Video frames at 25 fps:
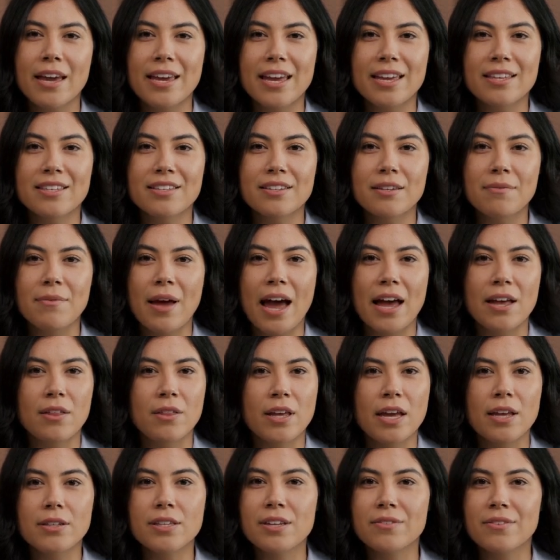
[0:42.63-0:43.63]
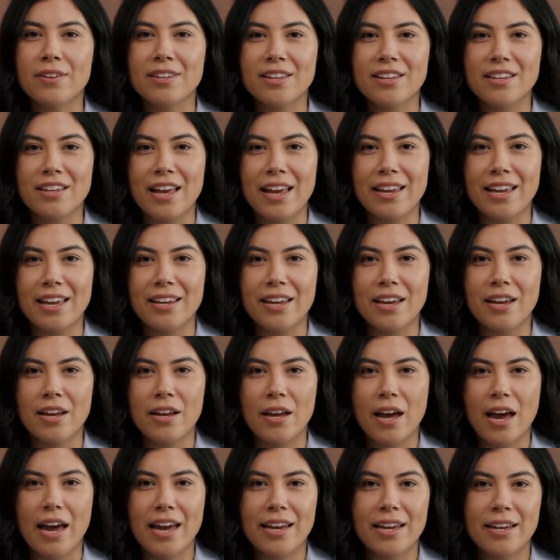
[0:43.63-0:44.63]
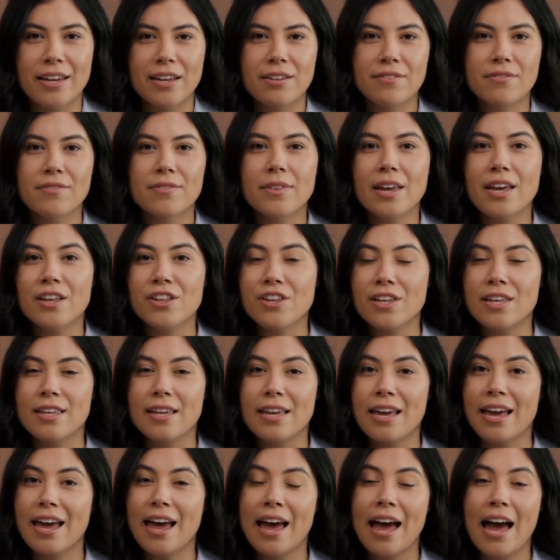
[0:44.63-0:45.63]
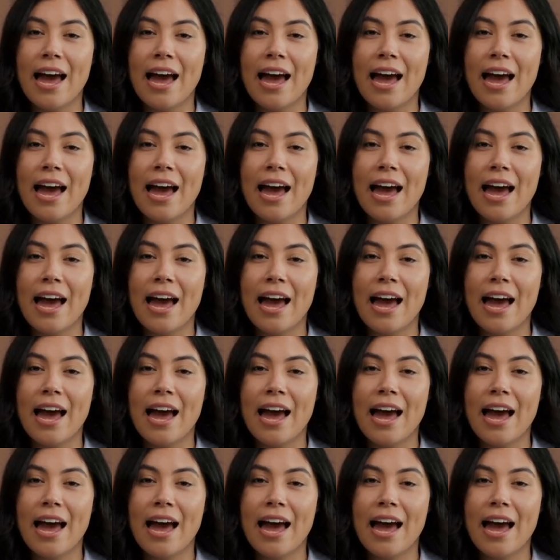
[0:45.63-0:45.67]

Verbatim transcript: against the background of a steady decline in inflation